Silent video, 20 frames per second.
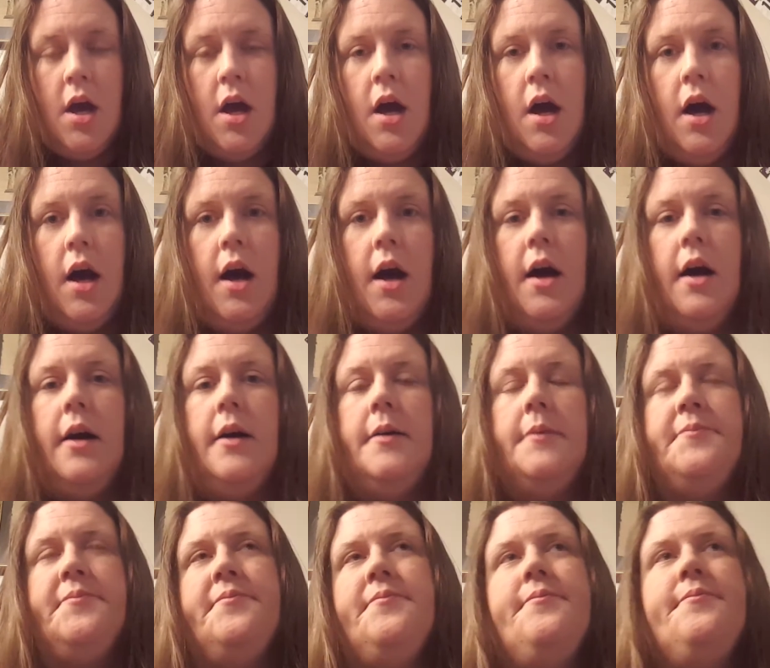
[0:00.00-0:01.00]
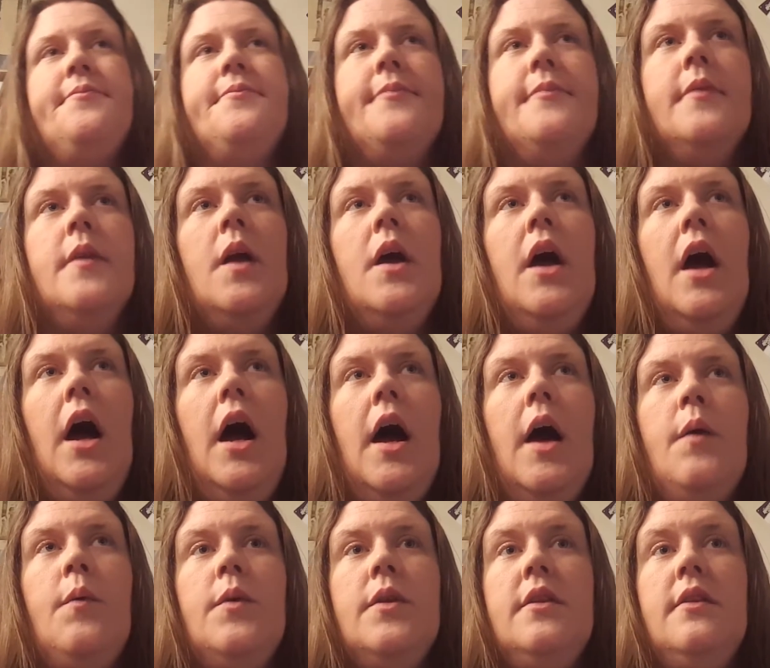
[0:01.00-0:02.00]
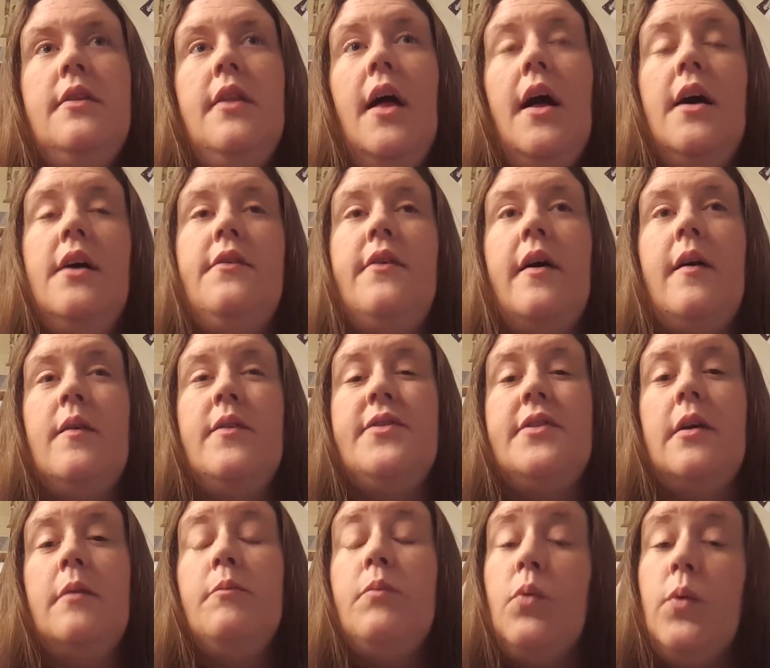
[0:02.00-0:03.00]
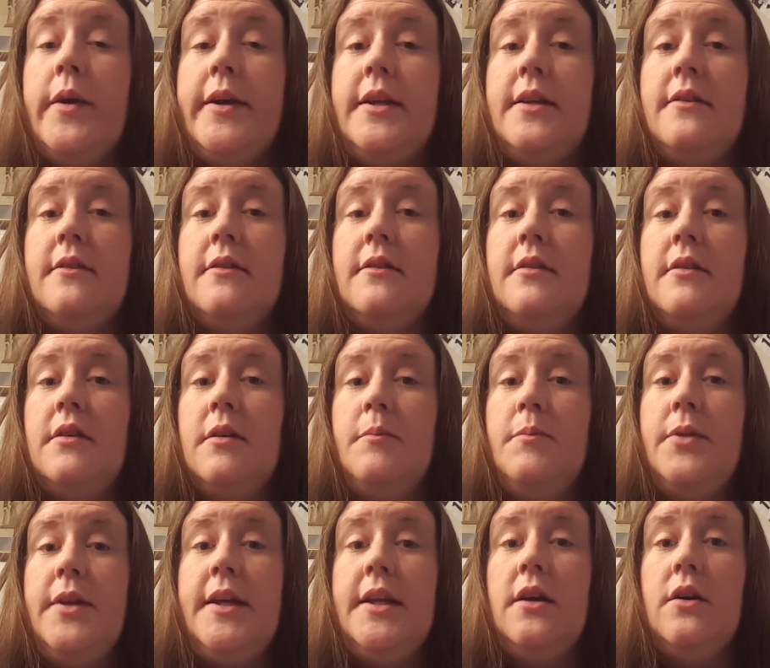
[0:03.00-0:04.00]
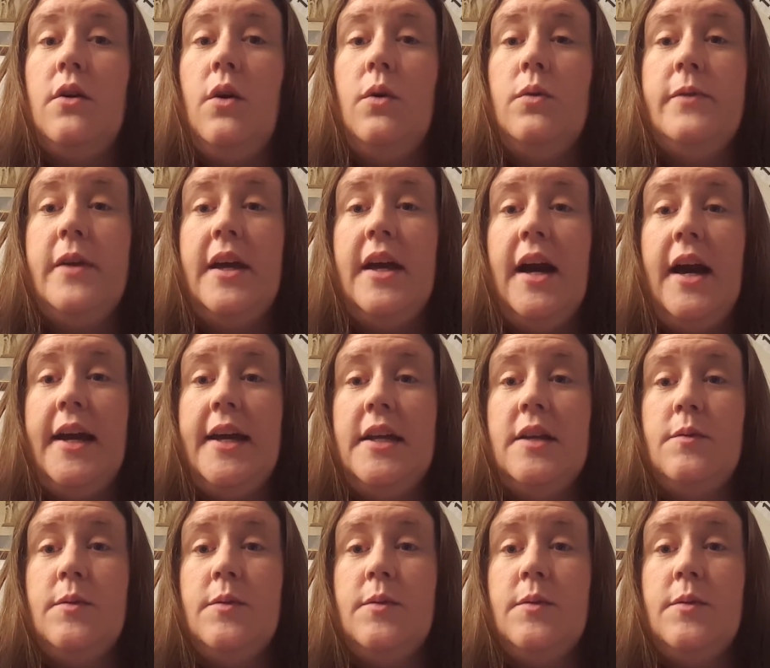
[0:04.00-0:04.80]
I would love at some point to complete a golden kite,